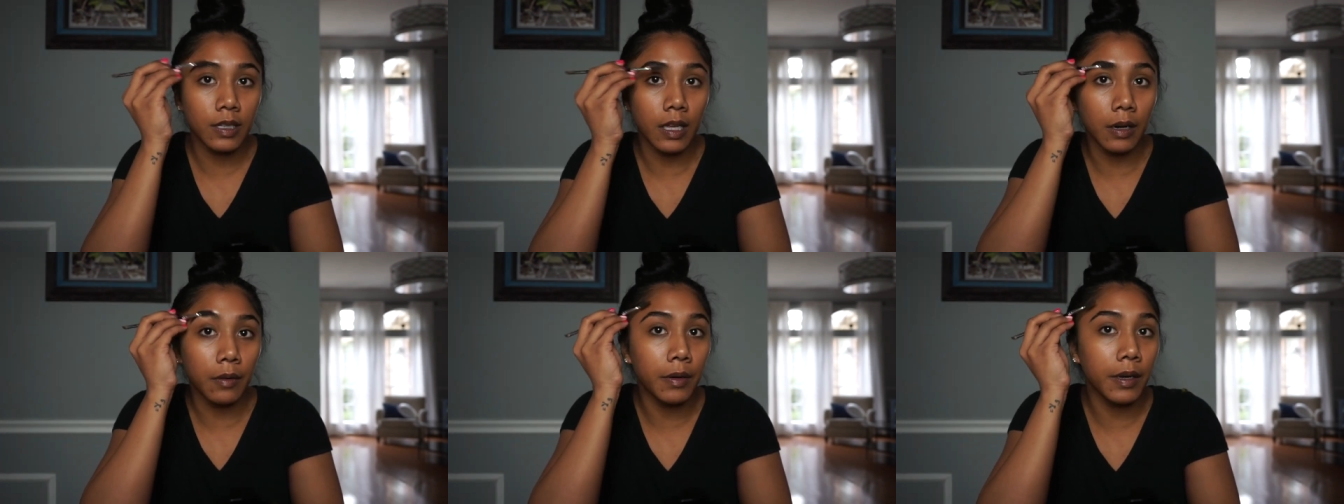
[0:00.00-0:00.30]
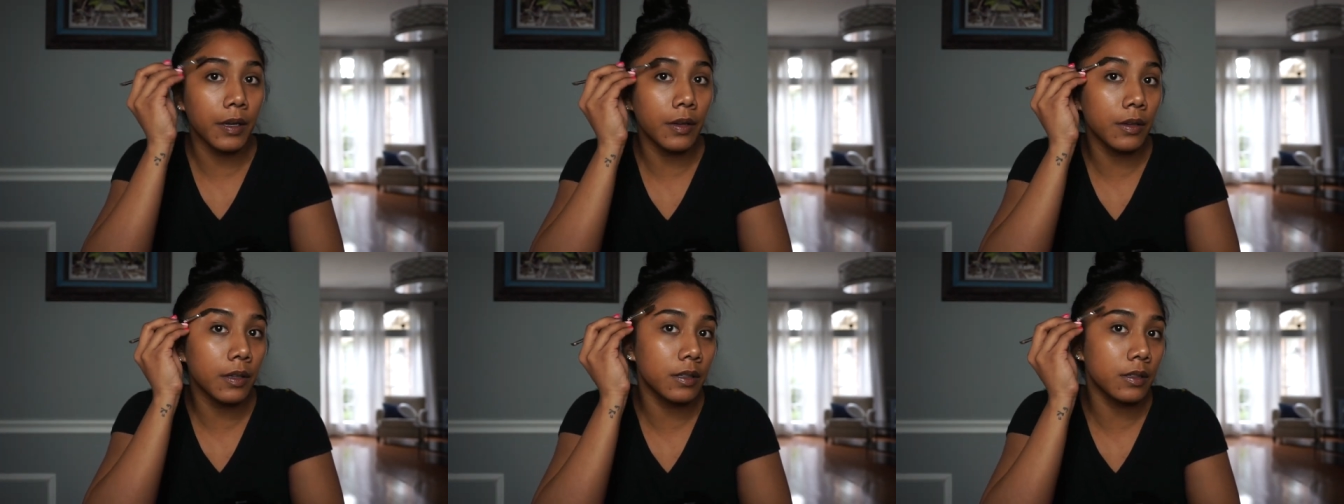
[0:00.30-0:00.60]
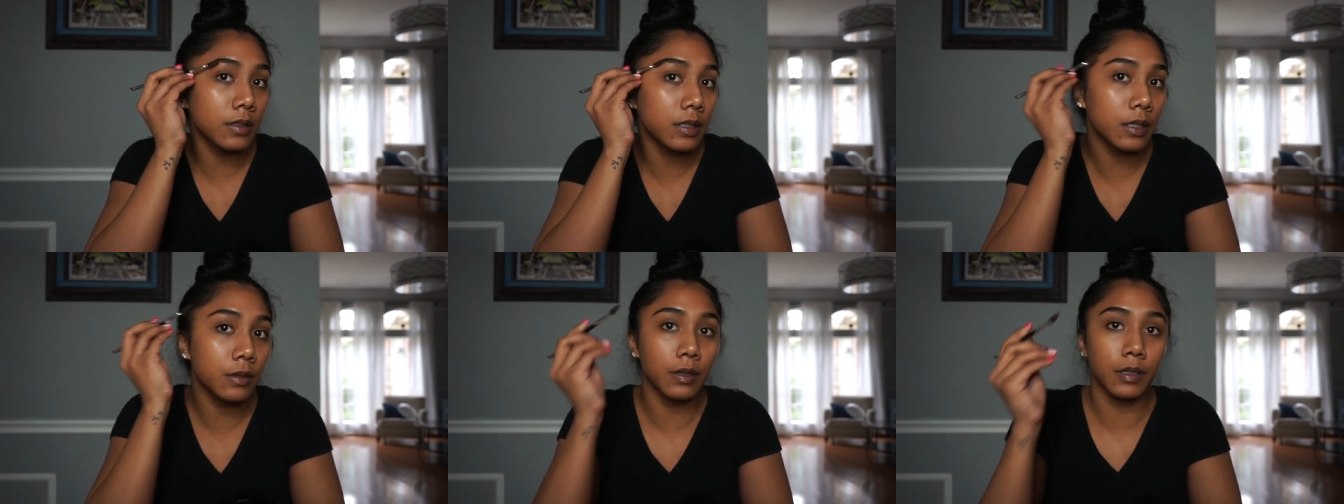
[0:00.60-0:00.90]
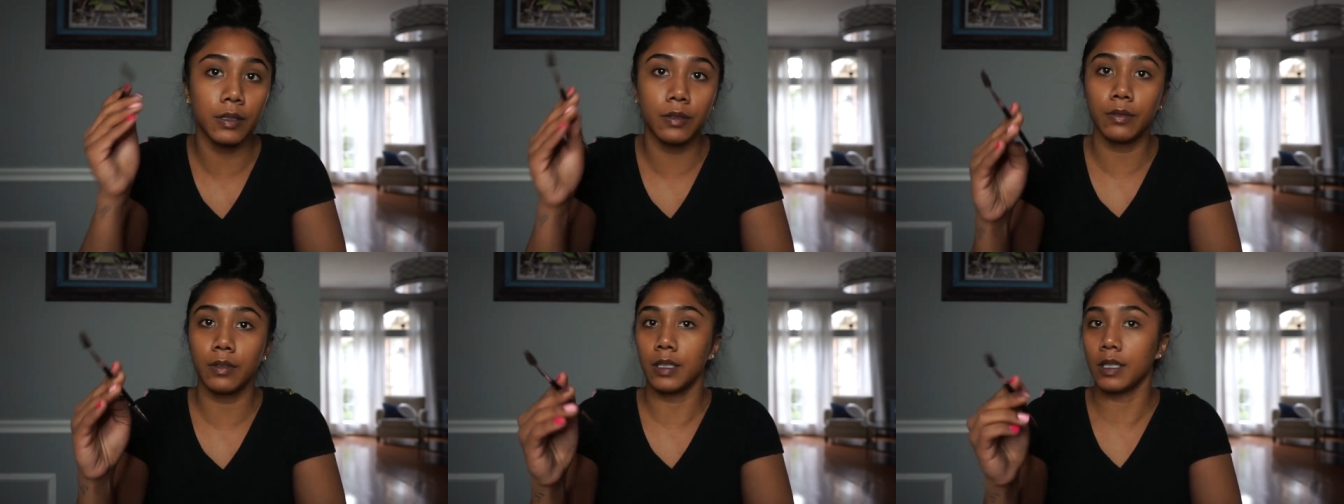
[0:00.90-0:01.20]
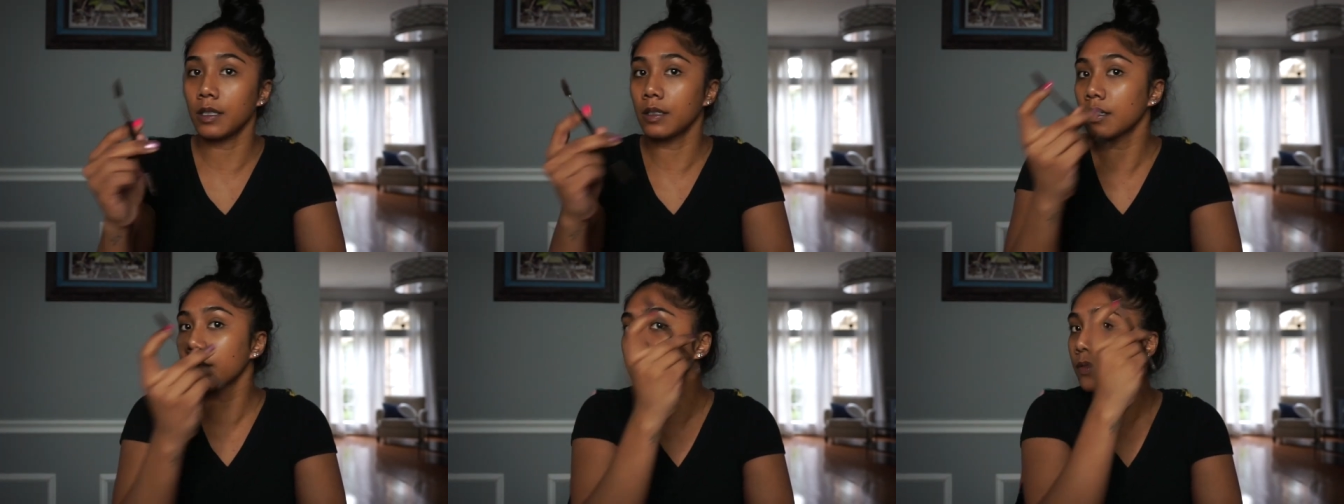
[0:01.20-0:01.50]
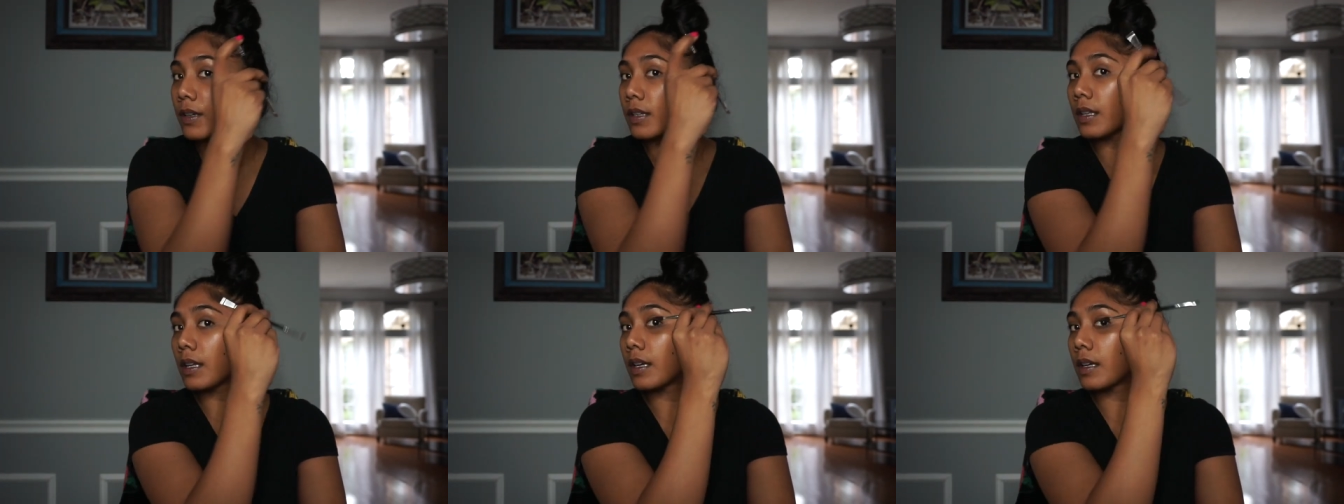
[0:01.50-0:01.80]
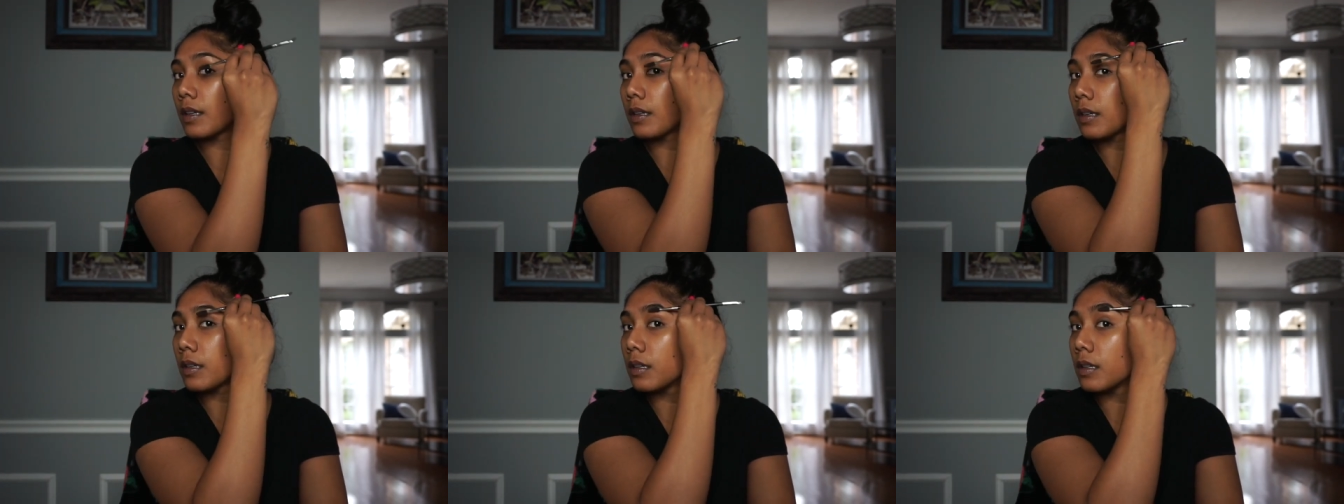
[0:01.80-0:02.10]
that way you can see what you need to fill
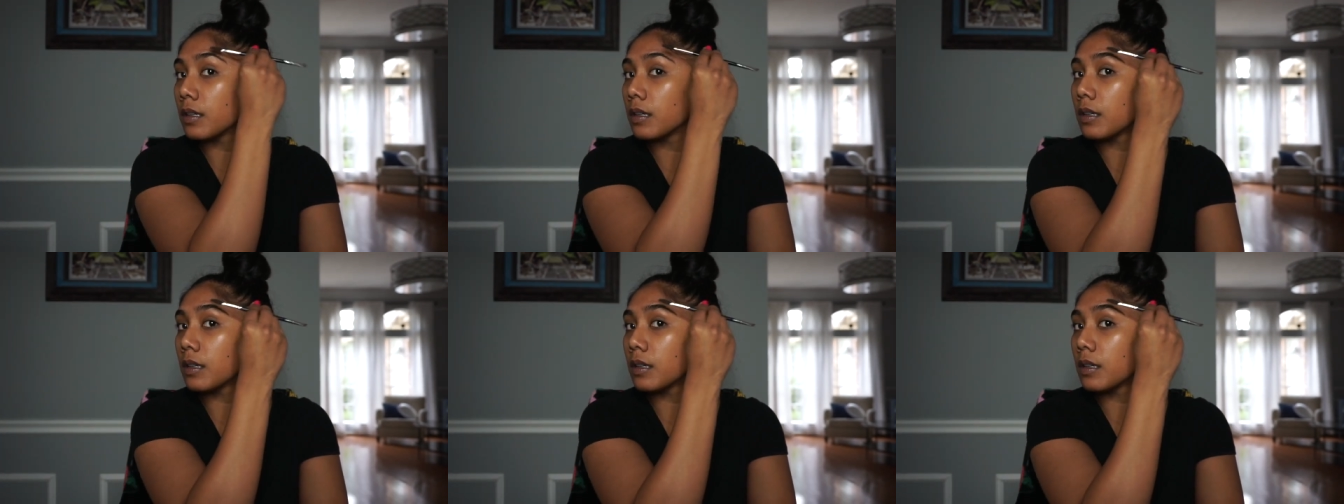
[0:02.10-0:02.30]
in.